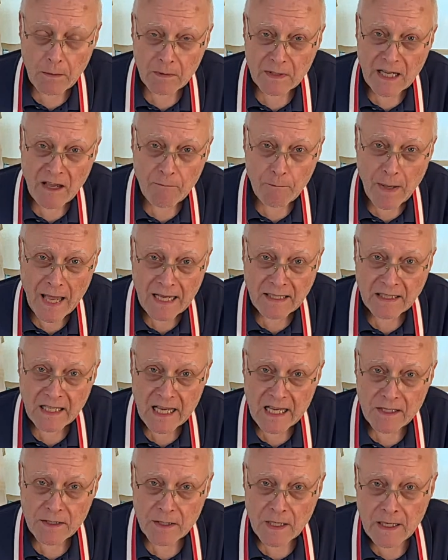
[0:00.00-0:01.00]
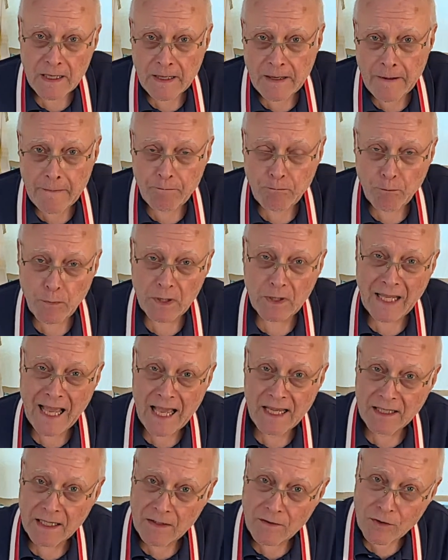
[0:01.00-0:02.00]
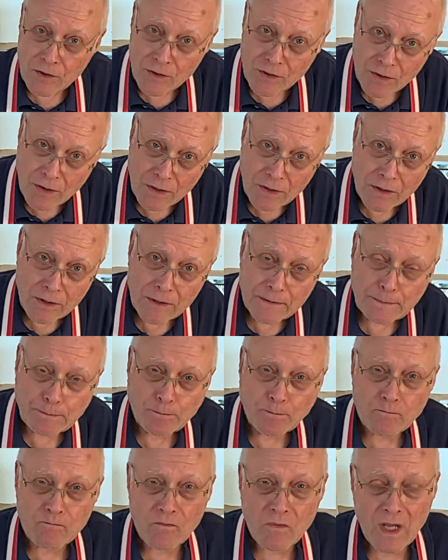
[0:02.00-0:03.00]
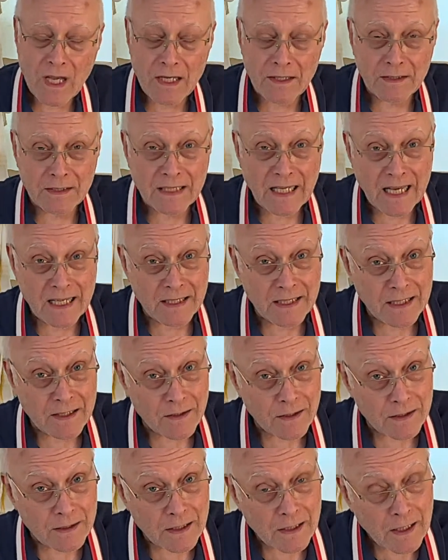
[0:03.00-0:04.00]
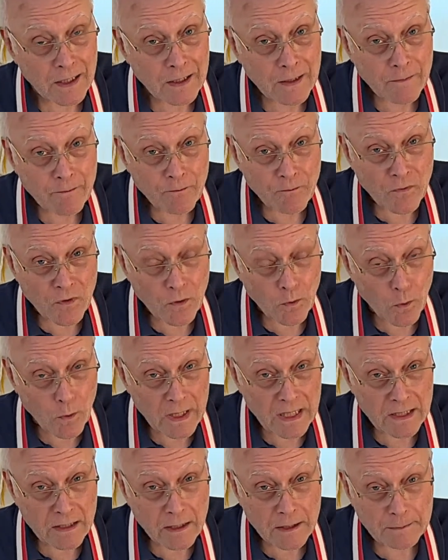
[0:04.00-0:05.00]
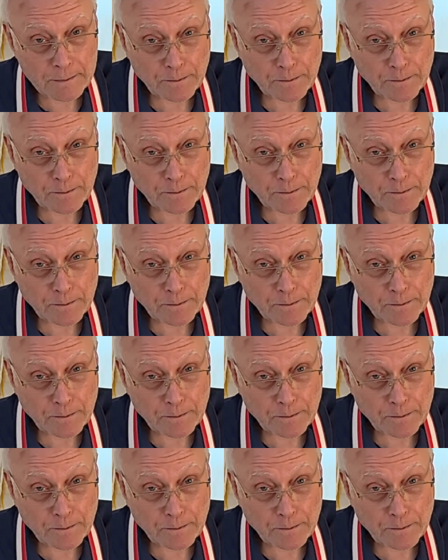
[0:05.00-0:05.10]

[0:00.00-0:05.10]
to have pancakes, but can't eat the sugar and can't eat the wheat,